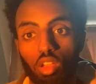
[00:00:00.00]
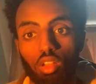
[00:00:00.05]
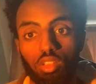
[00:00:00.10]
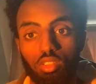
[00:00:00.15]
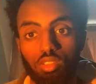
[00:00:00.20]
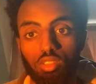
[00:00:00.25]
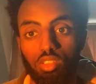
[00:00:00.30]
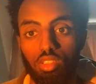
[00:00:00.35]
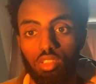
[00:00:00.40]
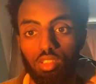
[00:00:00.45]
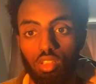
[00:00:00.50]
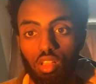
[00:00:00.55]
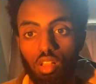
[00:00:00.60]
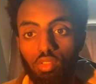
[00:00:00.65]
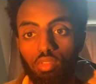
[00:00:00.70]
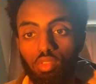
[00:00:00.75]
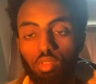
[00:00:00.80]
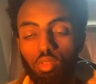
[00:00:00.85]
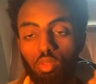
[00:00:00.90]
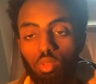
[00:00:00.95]
honest to
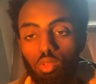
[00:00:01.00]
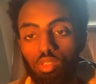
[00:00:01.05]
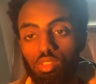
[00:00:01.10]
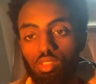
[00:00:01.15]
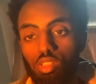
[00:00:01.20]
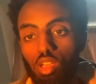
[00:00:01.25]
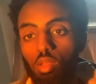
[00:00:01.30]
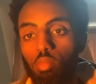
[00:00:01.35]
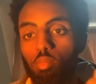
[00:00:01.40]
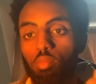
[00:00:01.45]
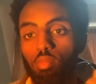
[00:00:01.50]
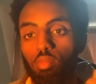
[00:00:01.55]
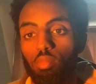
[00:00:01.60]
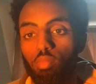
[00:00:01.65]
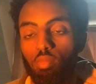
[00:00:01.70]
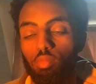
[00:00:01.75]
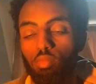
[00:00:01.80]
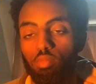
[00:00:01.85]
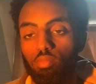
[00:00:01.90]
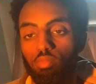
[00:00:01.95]
yourself all the time.
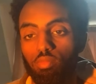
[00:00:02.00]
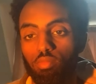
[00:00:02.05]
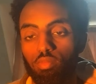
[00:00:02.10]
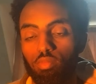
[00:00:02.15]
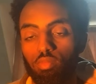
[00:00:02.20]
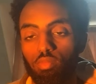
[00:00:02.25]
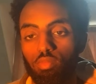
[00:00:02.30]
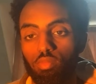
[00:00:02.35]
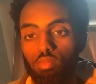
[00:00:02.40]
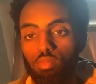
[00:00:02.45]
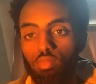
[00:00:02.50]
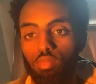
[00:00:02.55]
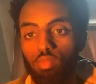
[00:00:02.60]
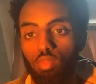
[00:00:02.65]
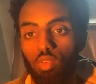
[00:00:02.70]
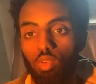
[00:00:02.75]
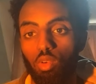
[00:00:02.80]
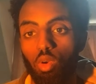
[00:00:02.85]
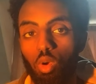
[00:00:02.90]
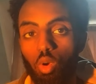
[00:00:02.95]

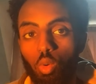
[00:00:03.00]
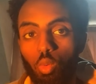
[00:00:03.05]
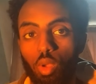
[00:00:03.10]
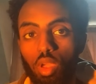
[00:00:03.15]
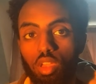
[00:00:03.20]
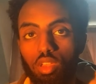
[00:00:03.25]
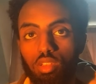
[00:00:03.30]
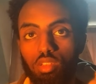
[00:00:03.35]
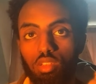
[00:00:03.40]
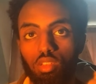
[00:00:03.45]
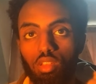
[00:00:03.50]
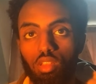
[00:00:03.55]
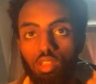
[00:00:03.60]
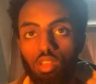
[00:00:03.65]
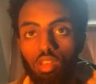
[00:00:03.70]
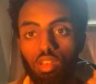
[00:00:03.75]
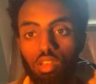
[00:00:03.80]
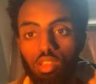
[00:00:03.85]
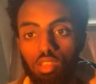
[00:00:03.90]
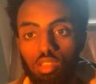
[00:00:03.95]
Always
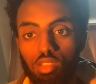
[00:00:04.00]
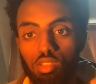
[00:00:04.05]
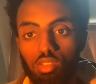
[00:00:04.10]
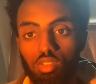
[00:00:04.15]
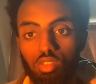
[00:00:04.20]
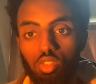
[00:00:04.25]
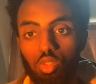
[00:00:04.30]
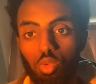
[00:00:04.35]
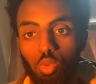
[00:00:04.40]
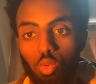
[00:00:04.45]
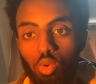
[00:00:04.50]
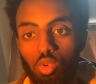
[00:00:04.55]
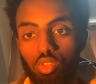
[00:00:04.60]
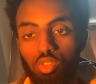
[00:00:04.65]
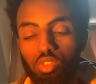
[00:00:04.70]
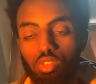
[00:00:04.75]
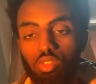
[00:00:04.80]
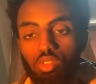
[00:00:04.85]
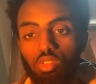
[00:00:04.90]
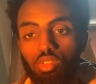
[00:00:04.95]
lean
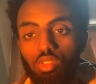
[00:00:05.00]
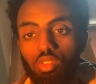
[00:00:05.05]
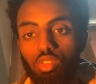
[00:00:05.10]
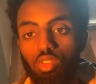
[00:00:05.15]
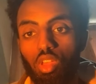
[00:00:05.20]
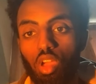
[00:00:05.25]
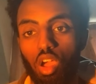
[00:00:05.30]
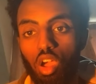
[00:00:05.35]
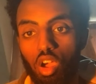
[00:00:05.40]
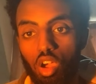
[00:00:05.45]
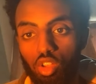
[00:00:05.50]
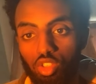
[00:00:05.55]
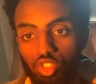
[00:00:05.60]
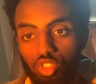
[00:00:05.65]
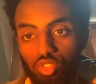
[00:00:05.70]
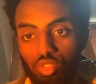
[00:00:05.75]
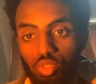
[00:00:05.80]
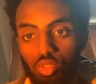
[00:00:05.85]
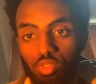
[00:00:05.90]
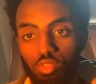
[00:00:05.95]
towards the
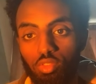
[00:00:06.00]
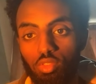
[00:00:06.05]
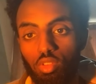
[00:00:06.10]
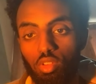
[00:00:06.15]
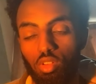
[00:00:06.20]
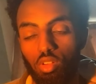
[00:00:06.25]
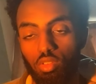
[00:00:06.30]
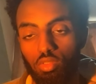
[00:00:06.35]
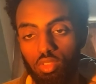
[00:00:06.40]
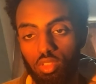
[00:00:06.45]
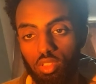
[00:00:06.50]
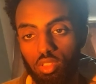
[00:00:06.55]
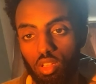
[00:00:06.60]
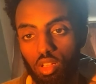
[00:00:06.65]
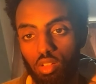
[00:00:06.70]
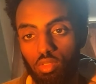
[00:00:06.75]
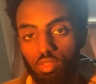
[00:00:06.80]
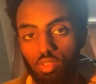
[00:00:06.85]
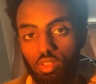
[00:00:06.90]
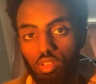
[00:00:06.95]
harsh truth of
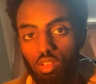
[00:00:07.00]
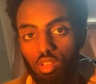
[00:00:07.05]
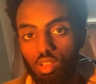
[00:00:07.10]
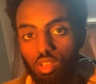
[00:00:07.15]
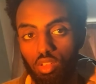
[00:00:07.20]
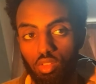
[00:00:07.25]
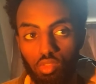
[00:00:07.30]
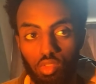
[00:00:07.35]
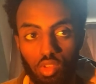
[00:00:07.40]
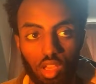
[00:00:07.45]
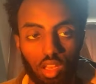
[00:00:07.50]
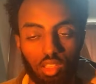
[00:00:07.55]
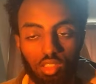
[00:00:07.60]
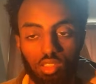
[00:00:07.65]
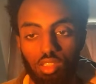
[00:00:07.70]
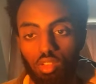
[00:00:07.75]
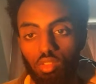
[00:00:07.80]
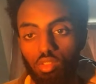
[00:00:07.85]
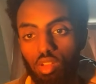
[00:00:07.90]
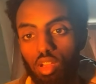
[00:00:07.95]
yourself and the
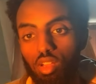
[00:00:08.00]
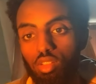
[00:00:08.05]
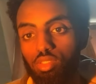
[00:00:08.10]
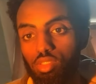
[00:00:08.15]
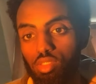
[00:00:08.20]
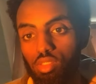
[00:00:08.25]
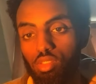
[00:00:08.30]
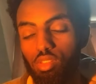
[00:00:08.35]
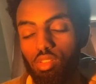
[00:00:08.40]
reality around you.